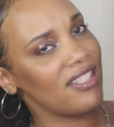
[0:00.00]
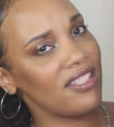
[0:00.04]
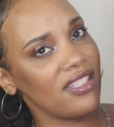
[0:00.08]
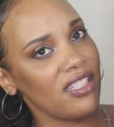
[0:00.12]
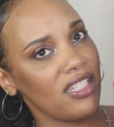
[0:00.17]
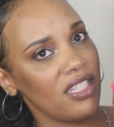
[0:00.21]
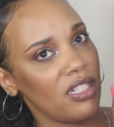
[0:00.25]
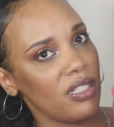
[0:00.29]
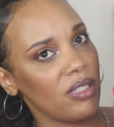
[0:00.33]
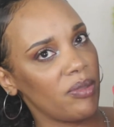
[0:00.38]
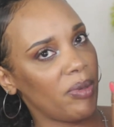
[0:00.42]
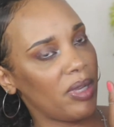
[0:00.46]

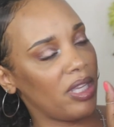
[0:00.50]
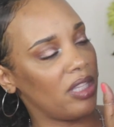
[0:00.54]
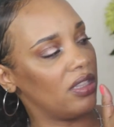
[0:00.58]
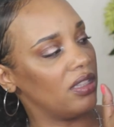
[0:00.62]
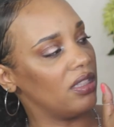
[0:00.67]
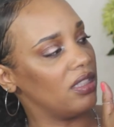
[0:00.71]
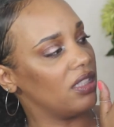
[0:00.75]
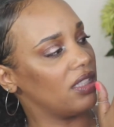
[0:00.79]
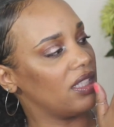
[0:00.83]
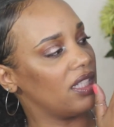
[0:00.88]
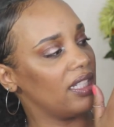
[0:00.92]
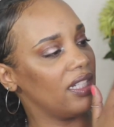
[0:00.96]
see just by
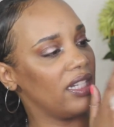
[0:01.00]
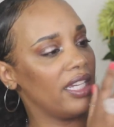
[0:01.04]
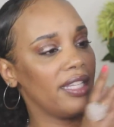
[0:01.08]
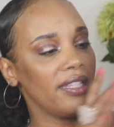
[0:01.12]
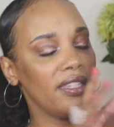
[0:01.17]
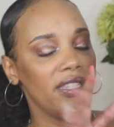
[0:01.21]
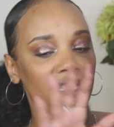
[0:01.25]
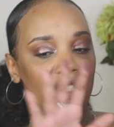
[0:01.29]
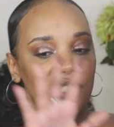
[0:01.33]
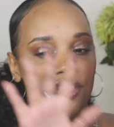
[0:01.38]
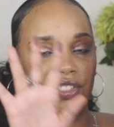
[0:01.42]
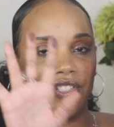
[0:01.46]
looking
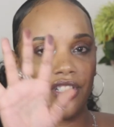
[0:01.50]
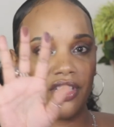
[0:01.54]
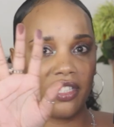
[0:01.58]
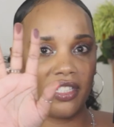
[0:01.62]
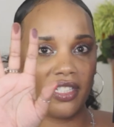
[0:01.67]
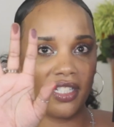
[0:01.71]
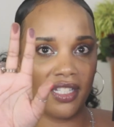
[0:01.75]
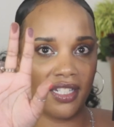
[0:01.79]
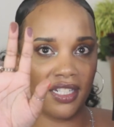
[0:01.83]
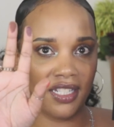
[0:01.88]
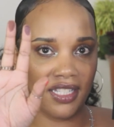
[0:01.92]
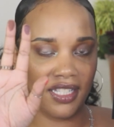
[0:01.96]
at this, you're
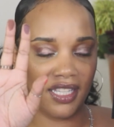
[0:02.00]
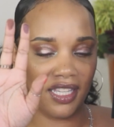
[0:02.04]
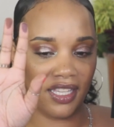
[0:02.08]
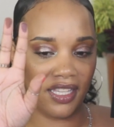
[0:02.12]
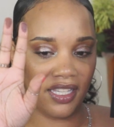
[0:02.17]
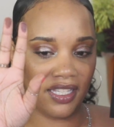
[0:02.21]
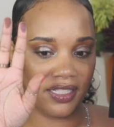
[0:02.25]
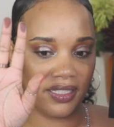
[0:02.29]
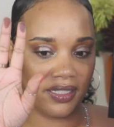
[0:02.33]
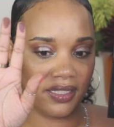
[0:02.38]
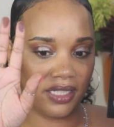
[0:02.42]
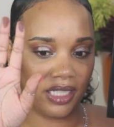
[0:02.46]
going to
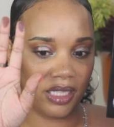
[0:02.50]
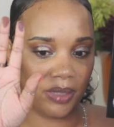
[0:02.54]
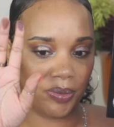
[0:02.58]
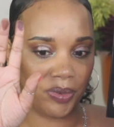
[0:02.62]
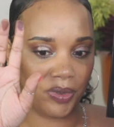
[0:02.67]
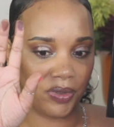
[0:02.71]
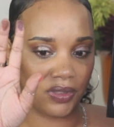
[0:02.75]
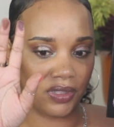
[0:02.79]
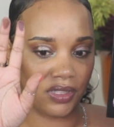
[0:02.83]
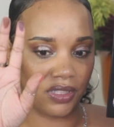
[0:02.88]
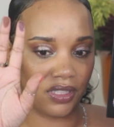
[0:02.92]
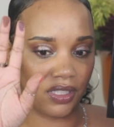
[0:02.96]
get a
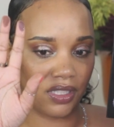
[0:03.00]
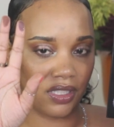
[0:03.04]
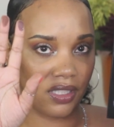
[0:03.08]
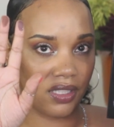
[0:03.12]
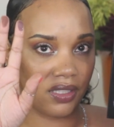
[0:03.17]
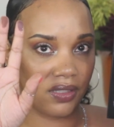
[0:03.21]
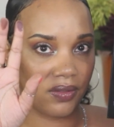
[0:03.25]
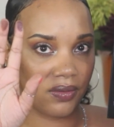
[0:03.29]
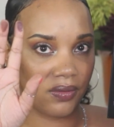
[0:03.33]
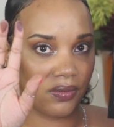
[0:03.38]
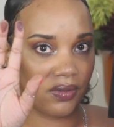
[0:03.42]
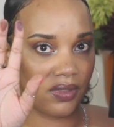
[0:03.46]
deeper look
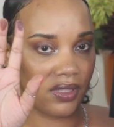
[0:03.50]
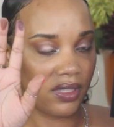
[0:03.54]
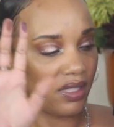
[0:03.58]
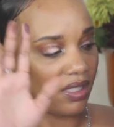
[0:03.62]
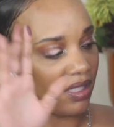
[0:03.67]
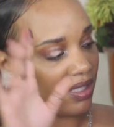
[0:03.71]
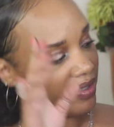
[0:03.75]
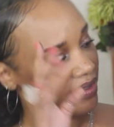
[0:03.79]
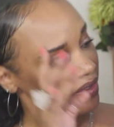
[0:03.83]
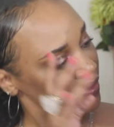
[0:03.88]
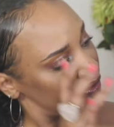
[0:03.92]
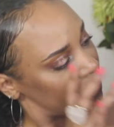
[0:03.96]
with
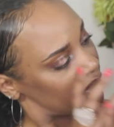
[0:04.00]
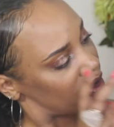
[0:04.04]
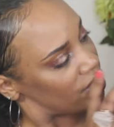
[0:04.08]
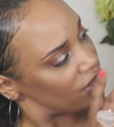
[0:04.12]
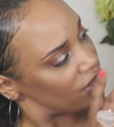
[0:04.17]
this for